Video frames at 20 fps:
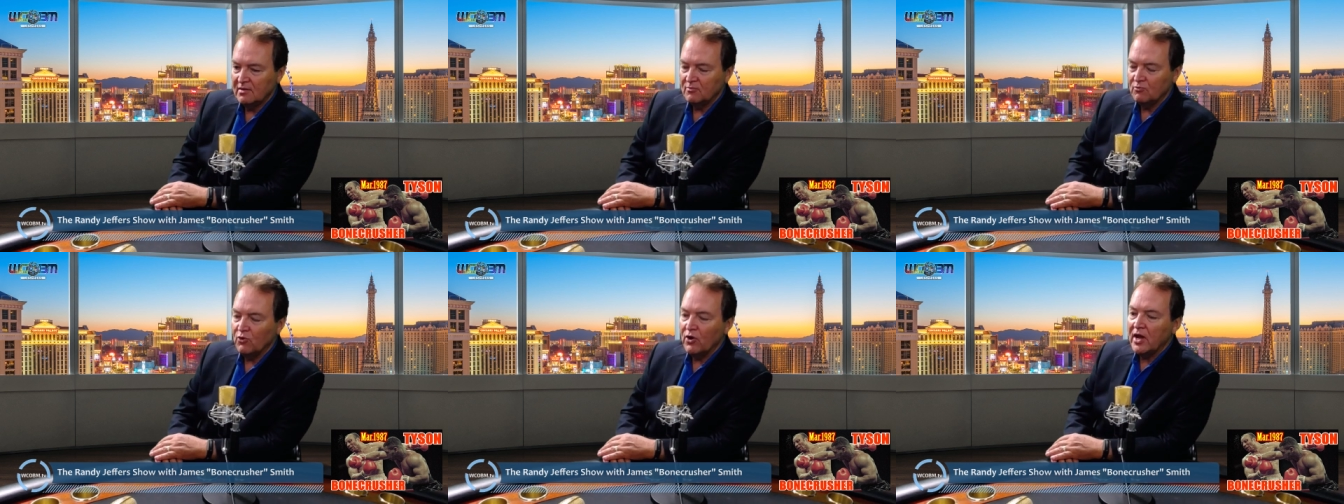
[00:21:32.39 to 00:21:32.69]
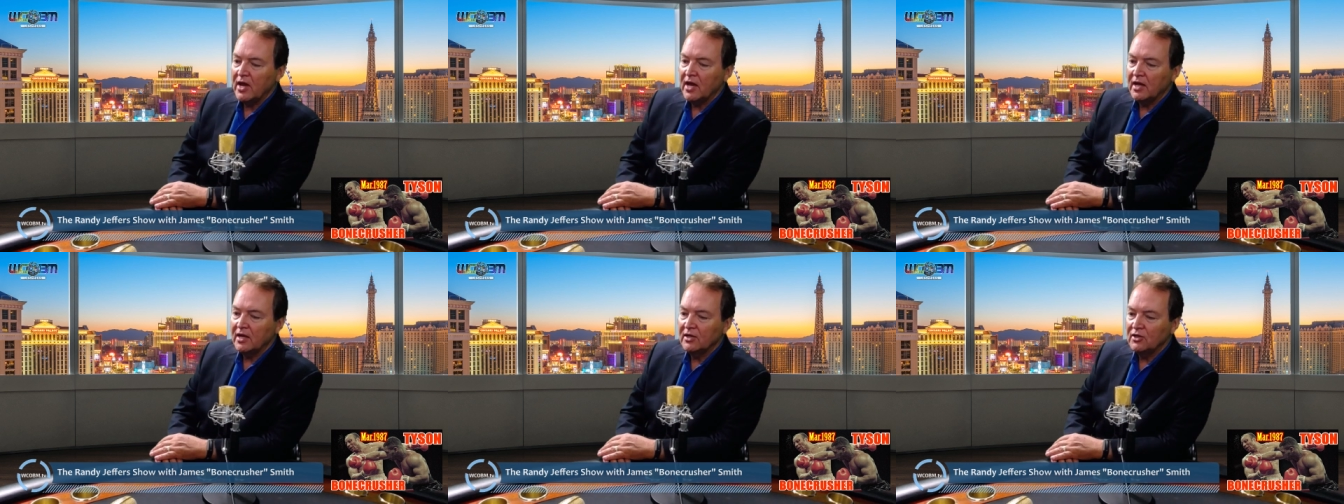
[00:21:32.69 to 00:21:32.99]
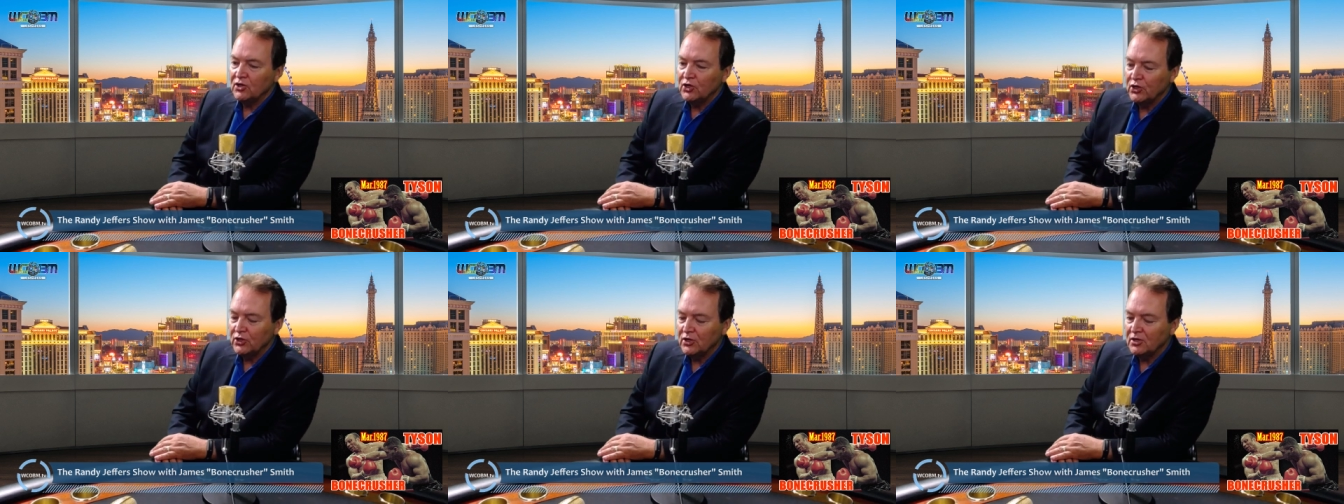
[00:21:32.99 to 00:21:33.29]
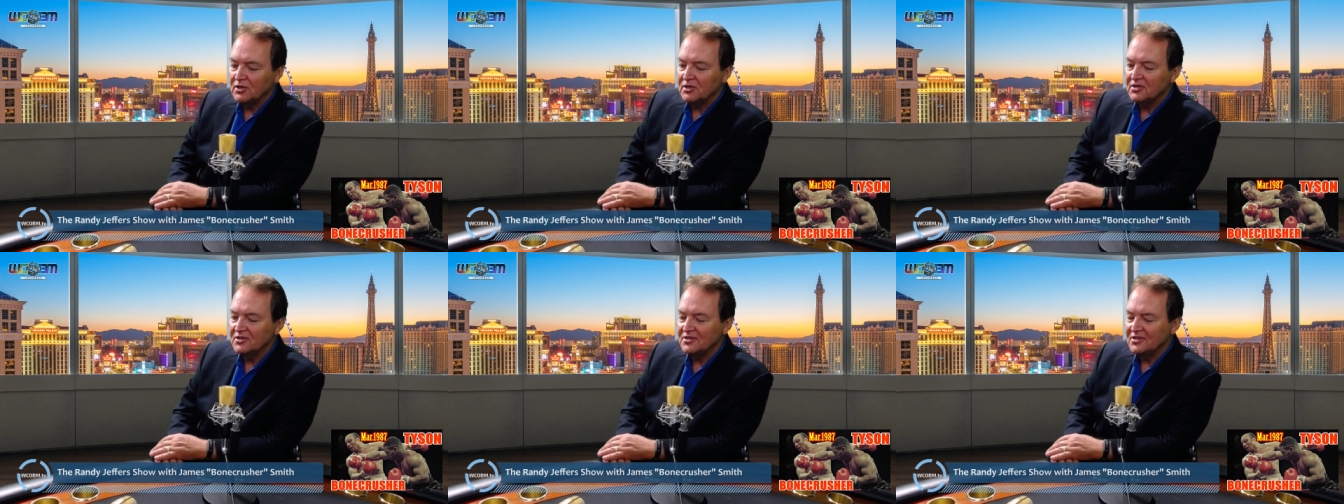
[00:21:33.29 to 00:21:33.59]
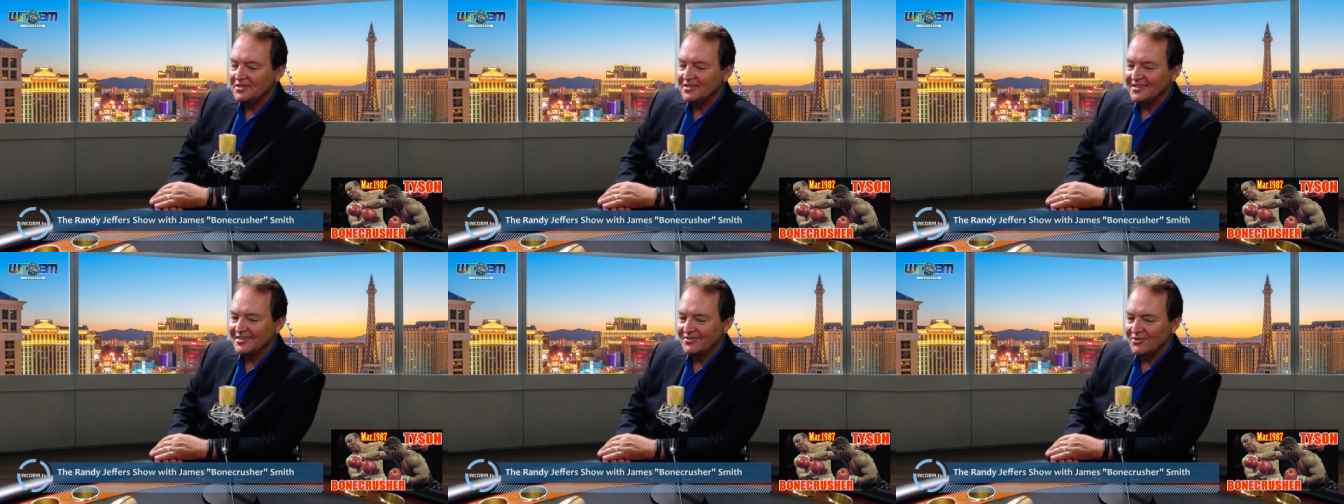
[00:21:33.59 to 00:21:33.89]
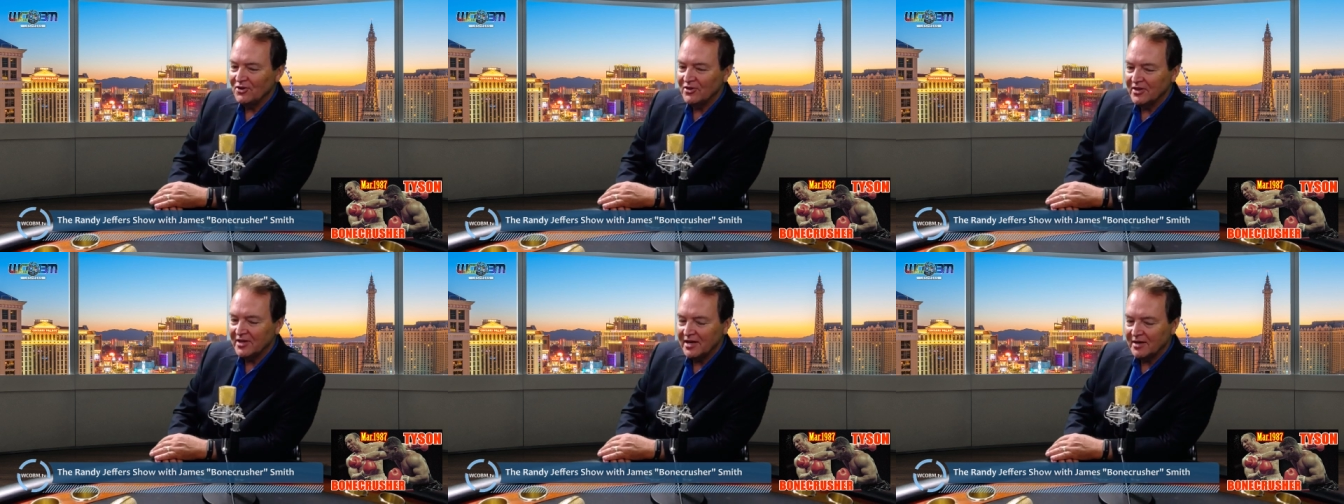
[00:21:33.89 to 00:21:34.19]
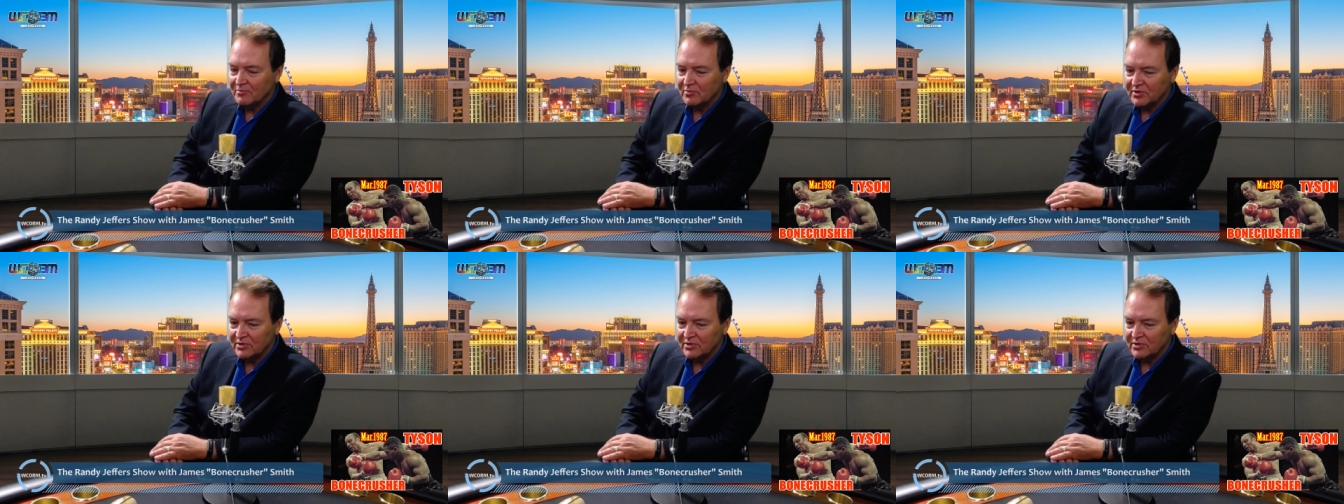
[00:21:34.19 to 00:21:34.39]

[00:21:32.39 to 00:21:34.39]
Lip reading: brag a little and did all that.